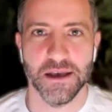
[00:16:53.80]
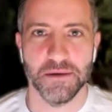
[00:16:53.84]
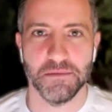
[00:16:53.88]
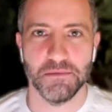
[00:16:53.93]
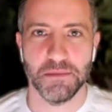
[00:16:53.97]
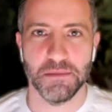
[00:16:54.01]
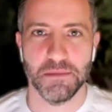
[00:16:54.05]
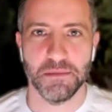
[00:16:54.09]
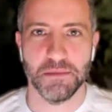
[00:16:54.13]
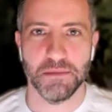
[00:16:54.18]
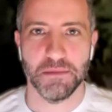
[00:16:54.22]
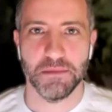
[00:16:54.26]

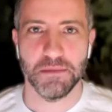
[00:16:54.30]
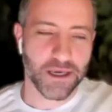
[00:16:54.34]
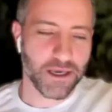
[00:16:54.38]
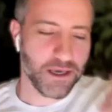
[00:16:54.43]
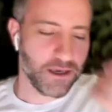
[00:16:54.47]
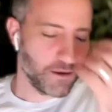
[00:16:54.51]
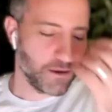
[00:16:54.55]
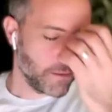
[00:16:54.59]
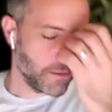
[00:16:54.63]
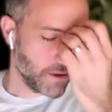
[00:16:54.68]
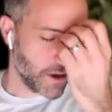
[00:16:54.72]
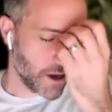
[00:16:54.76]

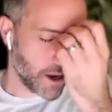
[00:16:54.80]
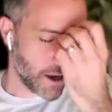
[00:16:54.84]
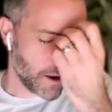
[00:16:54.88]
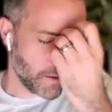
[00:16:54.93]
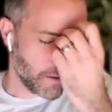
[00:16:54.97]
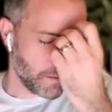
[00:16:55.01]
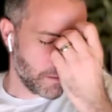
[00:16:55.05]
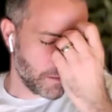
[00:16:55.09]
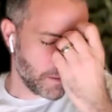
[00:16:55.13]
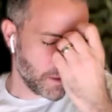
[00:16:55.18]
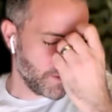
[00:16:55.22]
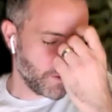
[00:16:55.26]
maybe
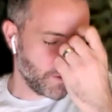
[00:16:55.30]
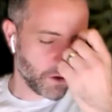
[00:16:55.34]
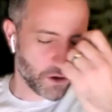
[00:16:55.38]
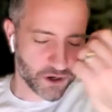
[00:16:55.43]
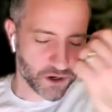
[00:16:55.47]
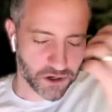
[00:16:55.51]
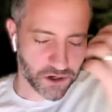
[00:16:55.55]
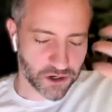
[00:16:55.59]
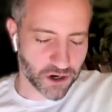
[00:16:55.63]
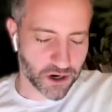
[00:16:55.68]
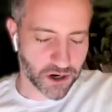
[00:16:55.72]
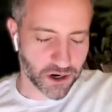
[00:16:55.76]
um, if you
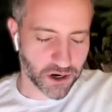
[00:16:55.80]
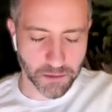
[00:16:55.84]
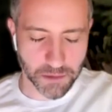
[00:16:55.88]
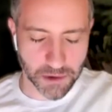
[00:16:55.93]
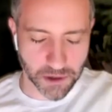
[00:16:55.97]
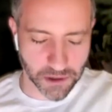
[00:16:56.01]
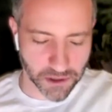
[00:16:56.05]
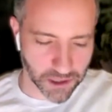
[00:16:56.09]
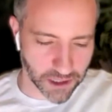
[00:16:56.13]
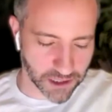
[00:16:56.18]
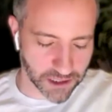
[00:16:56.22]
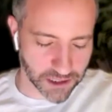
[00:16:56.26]
could talk
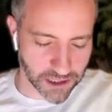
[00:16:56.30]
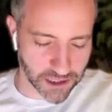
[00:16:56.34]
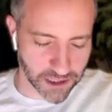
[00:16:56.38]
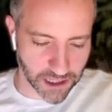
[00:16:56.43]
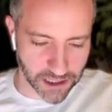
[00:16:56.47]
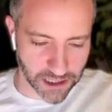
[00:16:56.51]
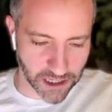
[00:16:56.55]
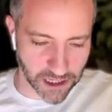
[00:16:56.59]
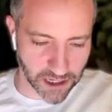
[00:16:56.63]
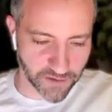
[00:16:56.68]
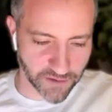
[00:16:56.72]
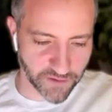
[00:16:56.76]
about this
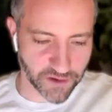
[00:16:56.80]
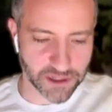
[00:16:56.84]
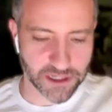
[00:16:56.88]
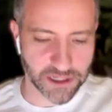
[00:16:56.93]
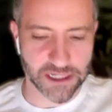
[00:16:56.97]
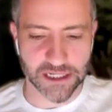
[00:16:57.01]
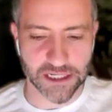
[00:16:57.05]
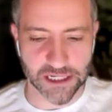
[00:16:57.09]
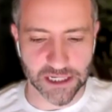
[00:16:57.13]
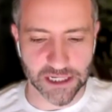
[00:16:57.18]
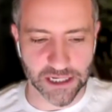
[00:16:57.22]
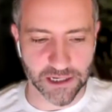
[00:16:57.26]
idea of a
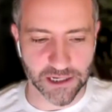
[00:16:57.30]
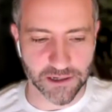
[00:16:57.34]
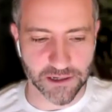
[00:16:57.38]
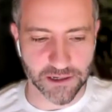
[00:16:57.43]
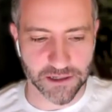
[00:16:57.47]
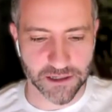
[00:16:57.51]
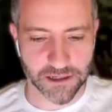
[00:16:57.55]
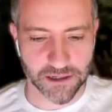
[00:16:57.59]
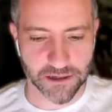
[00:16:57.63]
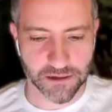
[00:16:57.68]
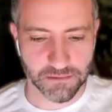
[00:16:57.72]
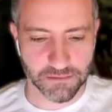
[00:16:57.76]

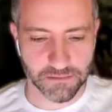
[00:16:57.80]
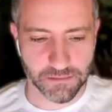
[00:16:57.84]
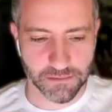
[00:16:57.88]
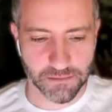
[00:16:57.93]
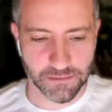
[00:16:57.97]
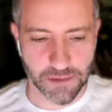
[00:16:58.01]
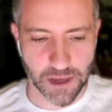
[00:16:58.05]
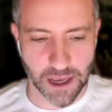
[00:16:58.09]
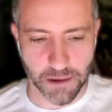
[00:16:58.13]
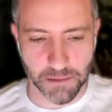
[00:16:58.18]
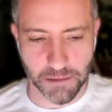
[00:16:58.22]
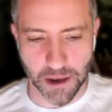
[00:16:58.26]
disease
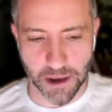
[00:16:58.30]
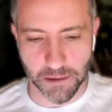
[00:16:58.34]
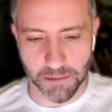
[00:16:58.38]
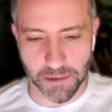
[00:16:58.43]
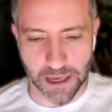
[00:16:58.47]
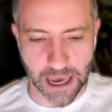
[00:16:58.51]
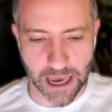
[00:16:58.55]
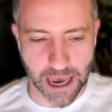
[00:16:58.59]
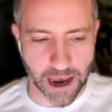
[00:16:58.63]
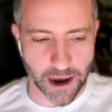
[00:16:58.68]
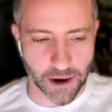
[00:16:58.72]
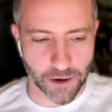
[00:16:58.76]
and
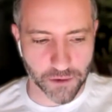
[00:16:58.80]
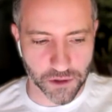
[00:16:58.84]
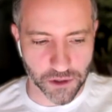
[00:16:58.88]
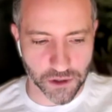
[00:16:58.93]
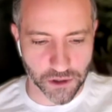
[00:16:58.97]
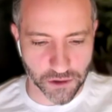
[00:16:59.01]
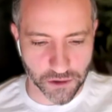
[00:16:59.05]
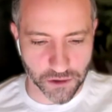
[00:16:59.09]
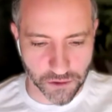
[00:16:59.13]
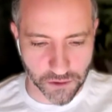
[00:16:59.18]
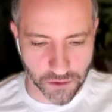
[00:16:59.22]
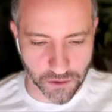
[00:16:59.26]
maybe how
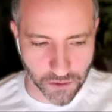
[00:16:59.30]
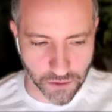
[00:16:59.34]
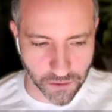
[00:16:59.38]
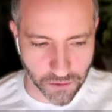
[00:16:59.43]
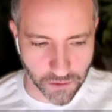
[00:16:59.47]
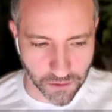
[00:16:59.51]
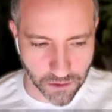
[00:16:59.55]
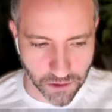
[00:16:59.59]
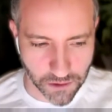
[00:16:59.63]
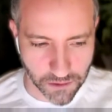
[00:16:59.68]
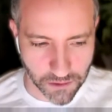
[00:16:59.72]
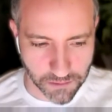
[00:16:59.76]
you
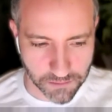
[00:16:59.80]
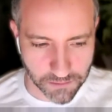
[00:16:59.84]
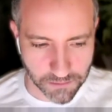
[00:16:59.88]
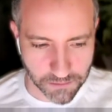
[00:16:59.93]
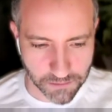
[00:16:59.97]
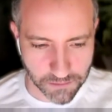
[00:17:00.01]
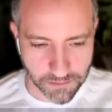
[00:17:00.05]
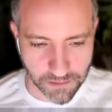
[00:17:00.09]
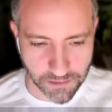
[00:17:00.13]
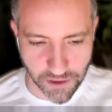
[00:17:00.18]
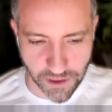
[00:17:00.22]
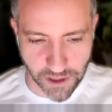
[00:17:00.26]

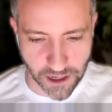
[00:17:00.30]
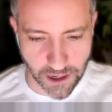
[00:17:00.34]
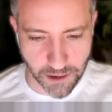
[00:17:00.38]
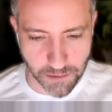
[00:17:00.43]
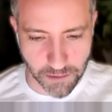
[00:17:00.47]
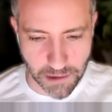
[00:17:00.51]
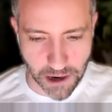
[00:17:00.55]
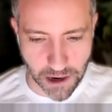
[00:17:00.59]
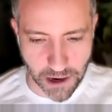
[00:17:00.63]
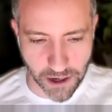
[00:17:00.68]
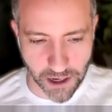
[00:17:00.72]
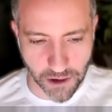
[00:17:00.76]
think
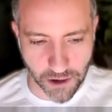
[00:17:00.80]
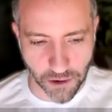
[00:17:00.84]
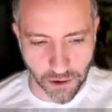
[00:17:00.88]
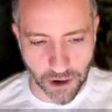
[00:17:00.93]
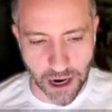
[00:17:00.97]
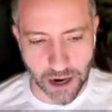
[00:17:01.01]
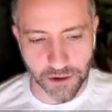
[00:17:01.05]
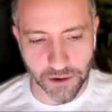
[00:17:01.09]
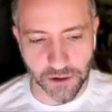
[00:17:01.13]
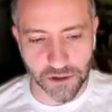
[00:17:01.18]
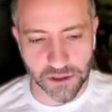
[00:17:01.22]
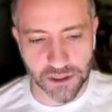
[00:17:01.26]
about it or
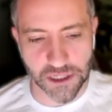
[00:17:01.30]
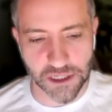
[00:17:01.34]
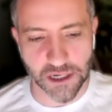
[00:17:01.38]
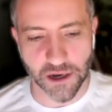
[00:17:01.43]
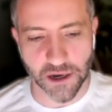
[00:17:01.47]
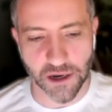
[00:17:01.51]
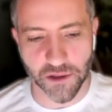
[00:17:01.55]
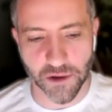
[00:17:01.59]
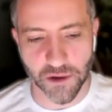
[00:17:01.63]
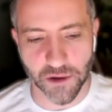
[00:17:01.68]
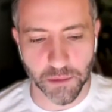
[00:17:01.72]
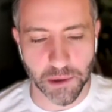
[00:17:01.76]
how you see
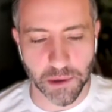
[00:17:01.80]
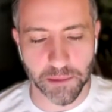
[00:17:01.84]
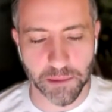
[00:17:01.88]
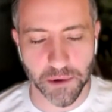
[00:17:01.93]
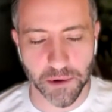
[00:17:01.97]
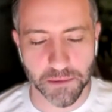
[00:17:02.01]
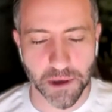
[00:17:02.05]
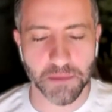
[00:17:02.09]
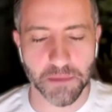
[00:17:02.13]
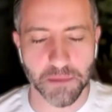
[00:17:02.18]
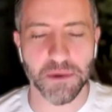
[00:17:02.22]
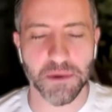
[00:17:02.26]
other people
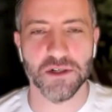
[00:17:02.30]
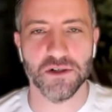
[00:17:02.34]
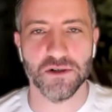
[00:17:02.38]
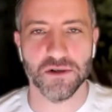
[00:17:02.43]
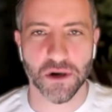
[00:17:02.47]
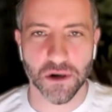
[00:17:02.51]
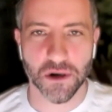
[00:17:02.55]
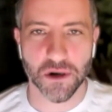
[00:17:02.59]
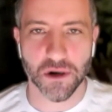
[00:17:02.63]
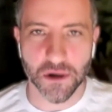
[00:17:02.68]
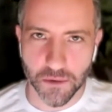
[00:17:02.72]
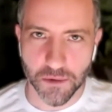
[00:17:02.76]
maybe
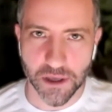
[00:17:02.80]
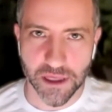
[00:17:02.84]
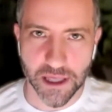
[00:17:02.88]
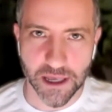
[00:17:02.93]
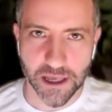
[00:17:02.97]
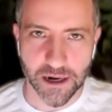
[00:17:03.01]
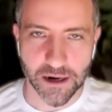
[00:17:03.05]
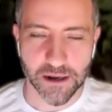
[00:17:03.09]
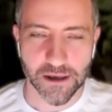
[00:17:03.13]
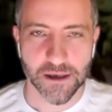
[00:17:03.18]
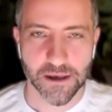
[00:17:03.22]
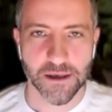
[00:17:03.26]
struggle with
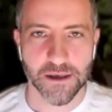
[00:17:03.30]
it